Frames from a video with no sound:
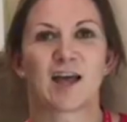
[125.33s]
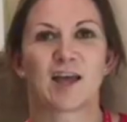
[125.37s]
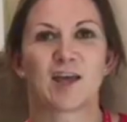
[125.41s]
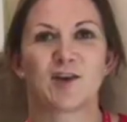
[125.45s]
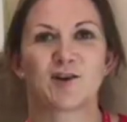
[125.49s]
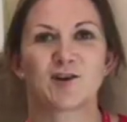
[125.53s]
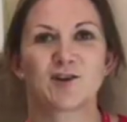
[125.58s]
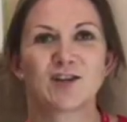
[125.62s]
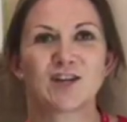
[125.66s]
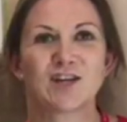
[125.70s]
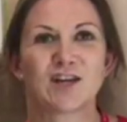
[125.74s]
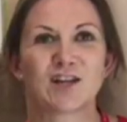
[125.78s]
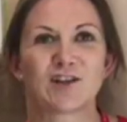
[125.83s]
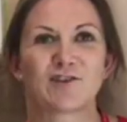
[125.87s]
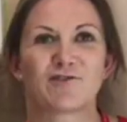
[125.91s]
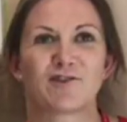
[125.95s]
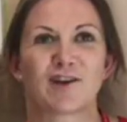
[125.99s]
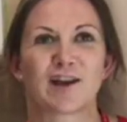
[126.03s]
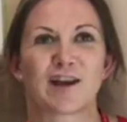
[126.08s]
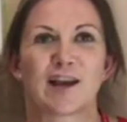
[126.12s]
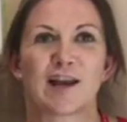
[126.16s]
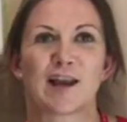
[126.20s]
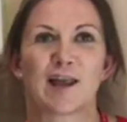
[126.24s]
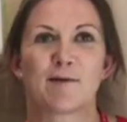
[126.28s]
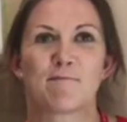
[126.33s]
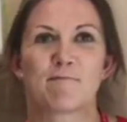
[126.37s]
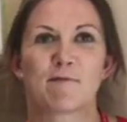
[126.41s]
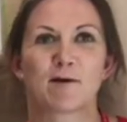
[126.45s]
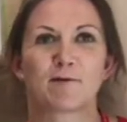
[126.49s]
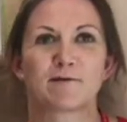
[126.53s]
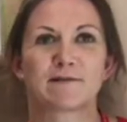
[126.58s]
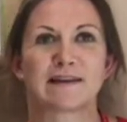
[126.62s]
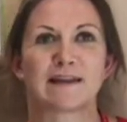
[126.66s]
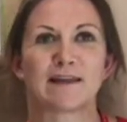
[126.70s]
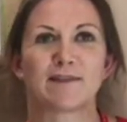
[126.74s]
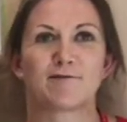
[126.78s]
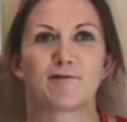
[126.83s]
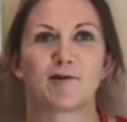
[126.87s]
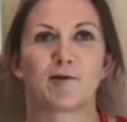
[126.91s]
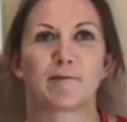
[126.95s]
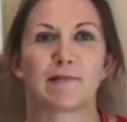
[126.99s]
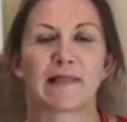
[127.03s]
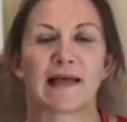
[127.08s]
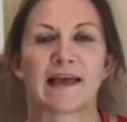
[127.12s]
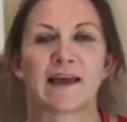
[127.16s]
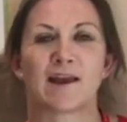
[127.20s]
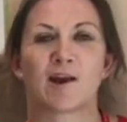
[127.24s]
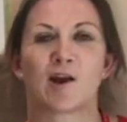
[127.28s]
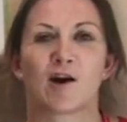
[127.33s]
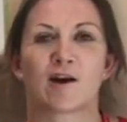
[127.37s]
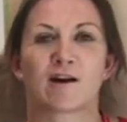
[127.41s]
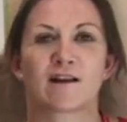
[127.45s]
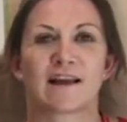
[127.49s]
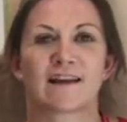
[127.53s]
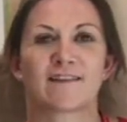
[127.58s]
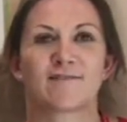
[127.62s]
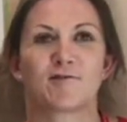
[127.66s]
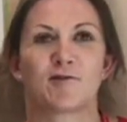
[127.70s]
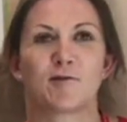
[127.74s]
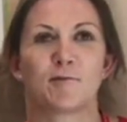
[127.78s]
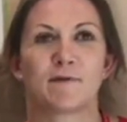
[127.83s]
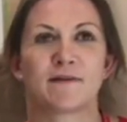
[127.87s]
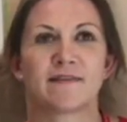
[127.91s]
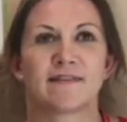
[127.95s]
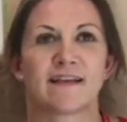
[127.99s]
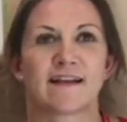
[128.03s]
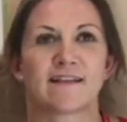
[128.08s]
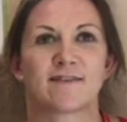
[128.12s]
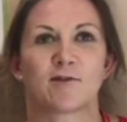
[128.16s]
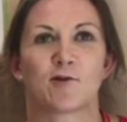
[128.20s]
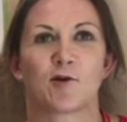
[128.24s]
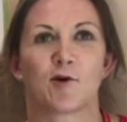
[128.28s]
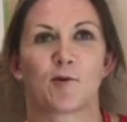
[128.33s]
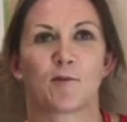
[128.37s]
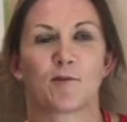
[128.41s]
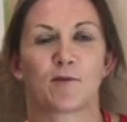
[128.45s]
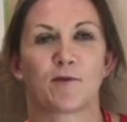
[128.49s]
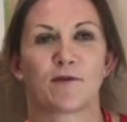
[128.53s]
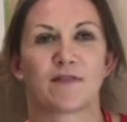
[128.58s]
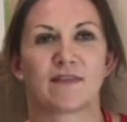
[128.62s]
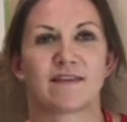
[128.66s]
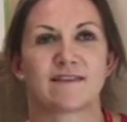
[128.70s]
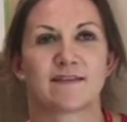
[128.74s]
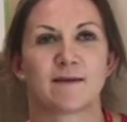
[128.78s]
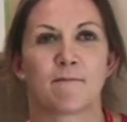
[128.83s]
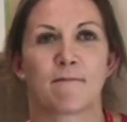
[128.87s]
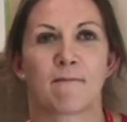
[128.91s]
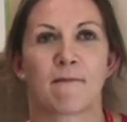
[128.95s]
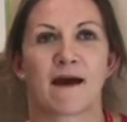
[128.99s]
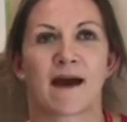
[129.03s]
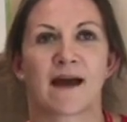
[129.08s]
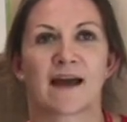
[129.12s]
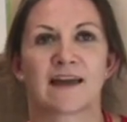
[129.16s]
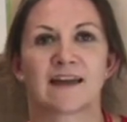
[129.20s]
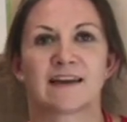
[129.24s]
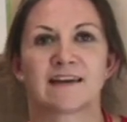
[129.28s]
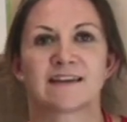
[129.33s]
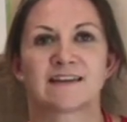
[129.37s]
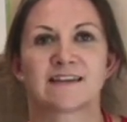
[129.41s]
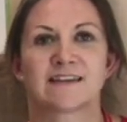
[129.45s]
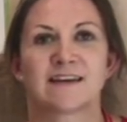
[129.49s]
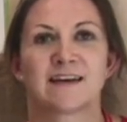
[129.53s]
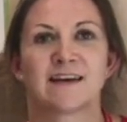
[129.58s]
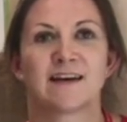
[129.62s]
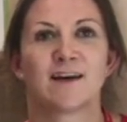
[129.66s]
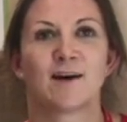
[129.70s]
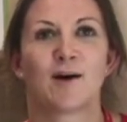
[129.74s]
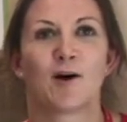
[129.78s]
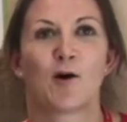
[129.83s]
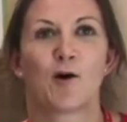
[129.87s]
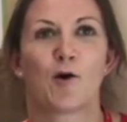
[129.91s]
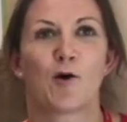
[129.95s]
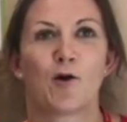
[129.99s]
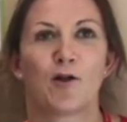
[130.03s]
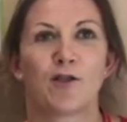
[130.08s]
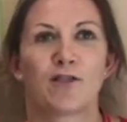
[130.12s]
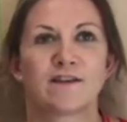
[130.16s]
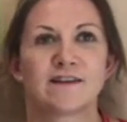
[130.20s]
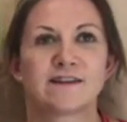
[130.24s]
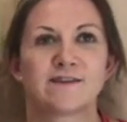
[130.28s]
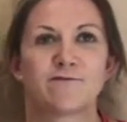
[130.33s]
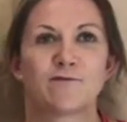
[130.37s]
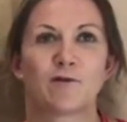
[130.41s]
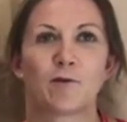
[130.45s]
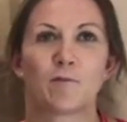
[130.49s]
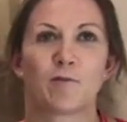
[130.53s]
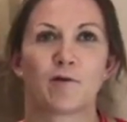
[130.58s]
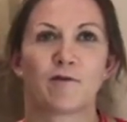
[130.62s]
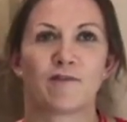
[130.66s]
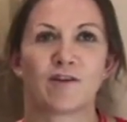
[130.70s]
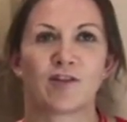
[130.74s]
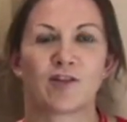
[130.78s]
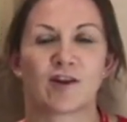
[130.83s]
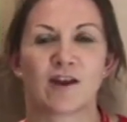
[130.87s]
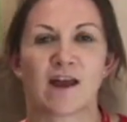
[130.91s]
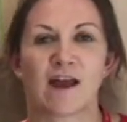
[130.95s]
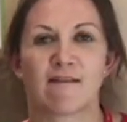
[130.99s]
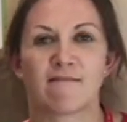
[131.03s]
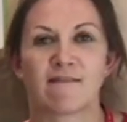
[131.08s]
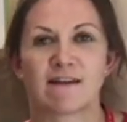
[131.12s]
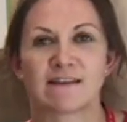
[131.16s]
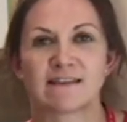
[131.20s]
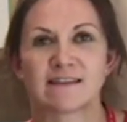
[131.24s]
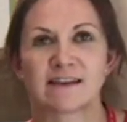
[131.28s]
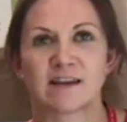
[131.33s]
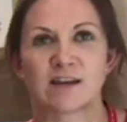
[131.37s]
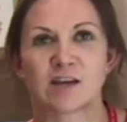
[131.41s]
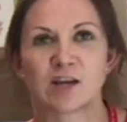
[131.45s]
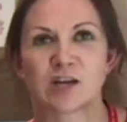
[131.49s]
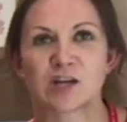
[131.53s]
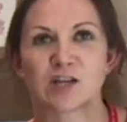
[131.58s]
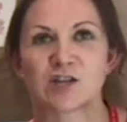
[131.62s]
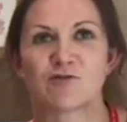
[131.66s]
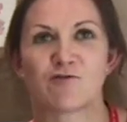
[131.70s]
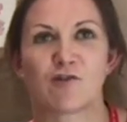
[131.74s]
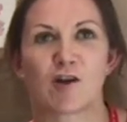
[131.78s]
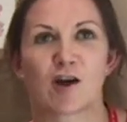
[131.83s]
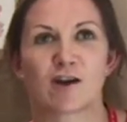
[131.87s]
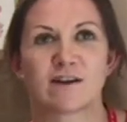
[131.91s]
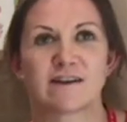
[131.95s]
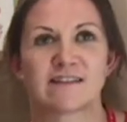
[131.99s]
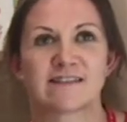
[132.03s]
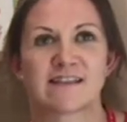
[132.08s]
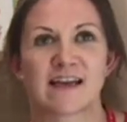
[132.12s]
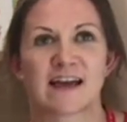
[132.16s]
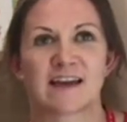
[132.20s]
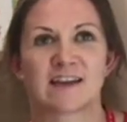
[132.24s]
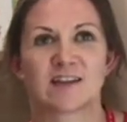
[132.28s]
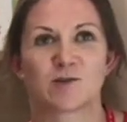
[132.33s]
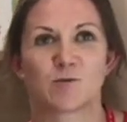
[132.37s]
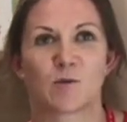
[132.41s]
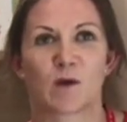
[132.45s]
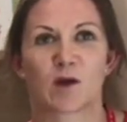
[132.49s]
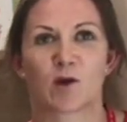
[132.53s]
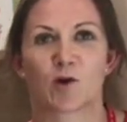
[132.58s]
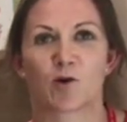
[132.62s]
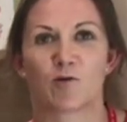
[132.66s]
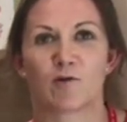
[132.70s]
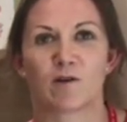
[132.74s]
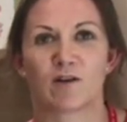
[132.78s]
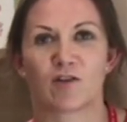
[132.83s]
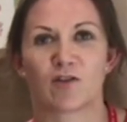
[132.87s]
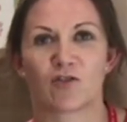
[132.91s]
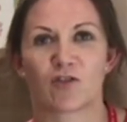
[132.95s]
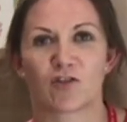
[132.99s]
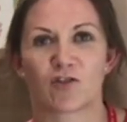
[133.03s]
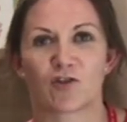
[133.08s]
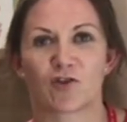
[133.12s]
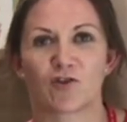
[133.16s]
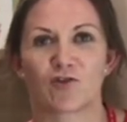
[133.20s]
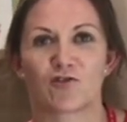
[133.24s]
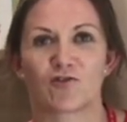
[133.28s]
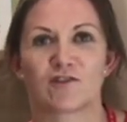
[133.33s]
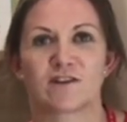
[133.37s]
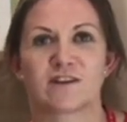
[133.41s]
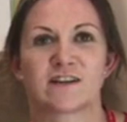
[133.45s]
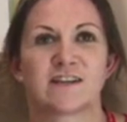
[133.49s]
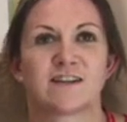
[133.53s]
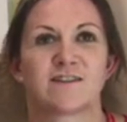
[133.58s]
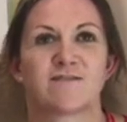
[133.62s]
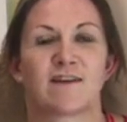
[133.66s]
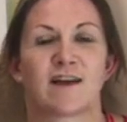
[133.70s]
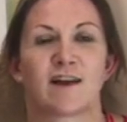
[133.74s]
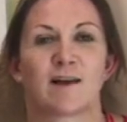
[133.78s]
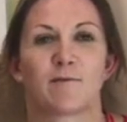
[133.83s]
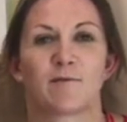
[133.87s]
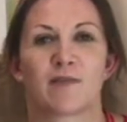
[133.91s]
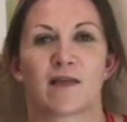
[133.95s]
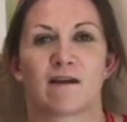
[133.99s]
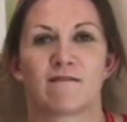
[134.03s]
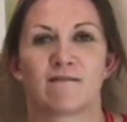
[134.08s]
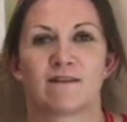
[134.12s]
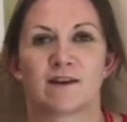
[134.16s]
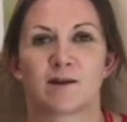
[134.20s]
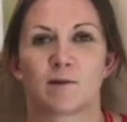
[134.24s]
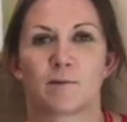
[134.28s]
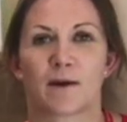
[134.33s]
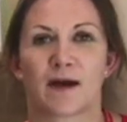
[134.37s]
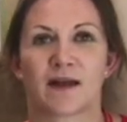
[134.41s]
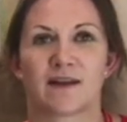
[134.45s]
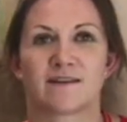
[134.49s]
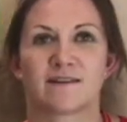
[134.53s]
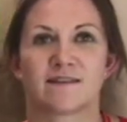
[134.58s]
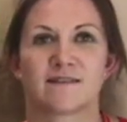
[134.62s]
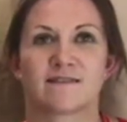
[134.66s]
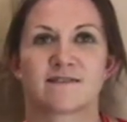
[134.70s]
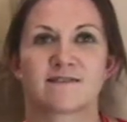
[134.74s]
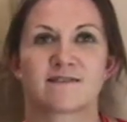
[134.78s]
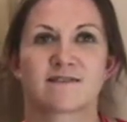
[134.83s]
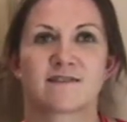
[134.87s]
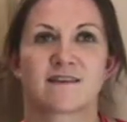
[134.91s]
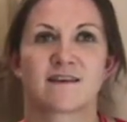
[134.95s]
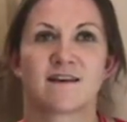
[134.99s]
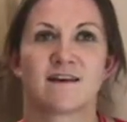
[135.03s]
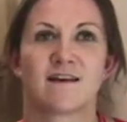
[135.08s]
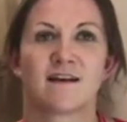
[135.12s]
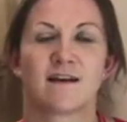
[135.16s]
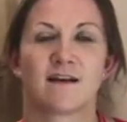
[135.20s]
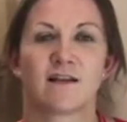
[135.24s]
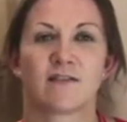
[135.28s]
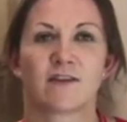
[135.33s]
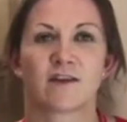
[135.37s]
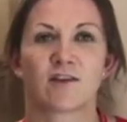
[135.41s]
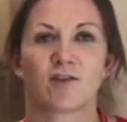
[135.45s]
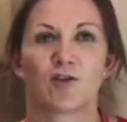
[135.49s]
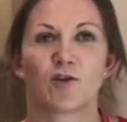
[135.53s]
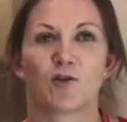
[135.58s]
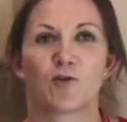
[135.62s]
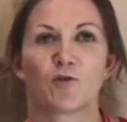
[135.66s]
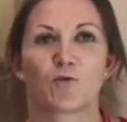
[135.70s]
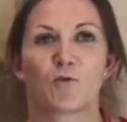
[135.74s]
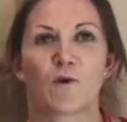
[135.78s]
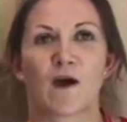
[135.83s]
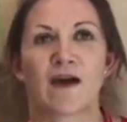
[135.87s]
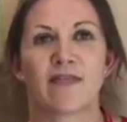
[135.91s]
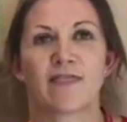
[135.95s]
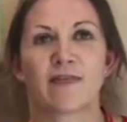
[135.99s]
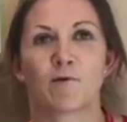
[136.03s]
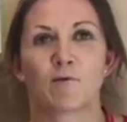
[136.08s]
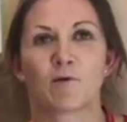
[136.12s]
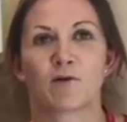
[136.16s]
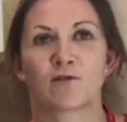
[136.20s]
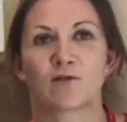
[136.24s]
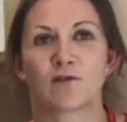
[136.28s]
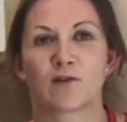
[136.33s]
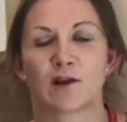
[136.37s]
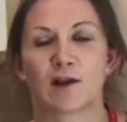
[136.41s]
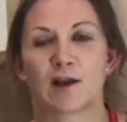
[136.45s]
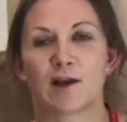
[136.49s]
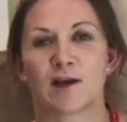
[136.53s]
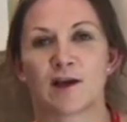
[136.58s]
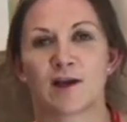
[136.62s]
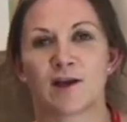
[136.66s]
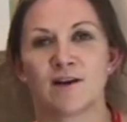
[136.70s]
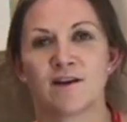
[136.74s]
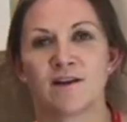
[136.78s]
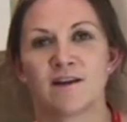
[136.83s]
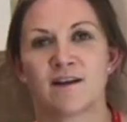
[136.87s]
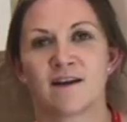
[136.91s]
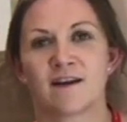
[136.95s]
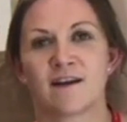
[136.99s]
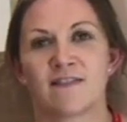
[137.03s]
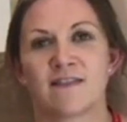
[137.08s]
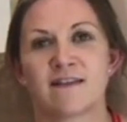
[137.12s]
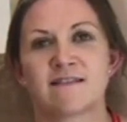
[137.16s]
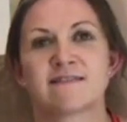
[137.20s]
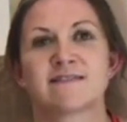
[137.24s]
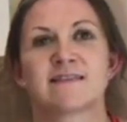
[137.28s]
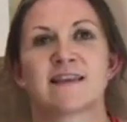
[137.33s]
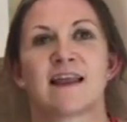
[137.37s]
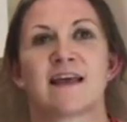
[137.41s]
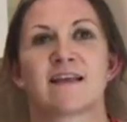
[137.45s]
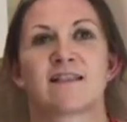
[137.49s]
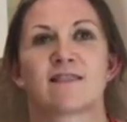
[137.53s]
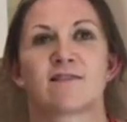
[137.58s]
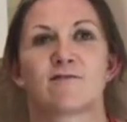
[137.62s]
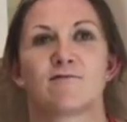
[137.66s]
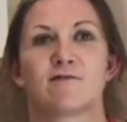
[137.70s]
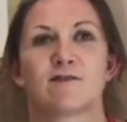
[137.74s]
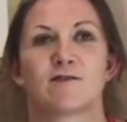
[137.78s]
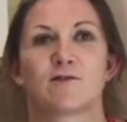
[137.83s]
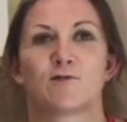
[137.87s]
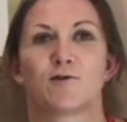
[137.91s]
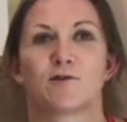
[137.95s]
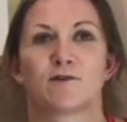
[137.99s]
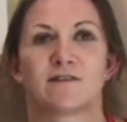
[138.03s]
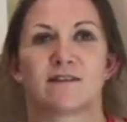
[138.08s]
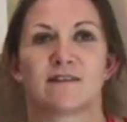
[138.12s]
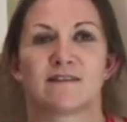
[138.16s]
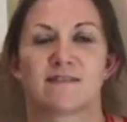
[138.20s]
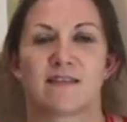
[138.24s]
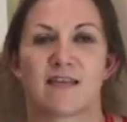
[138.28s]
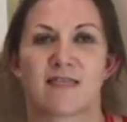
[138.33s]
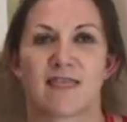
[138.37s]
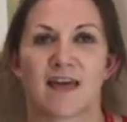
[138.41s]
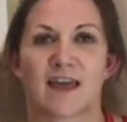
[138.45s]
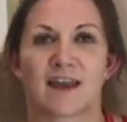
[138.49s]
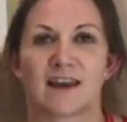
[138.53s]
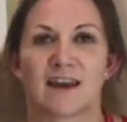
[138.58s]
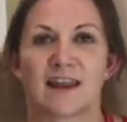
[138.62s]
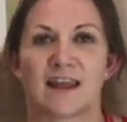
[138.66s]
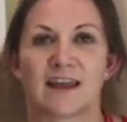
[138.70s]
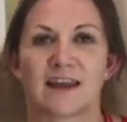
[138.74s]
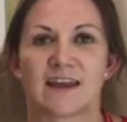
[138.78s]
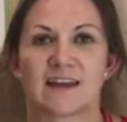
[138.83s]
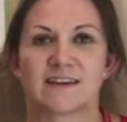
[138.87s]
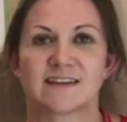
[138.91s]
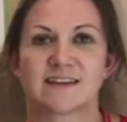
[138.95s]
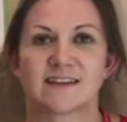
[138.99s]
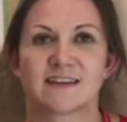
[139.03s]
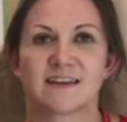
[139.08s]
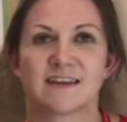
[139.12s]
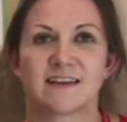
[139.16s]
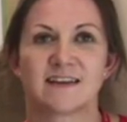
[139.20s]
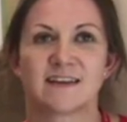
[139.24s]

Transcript: Young children learn mostly through play, and our classroom is set up with this in mind. All the different provision areas in nursery are designed to encourage the children to develop their independence. They choose where they want to learn and then select the resources that they need.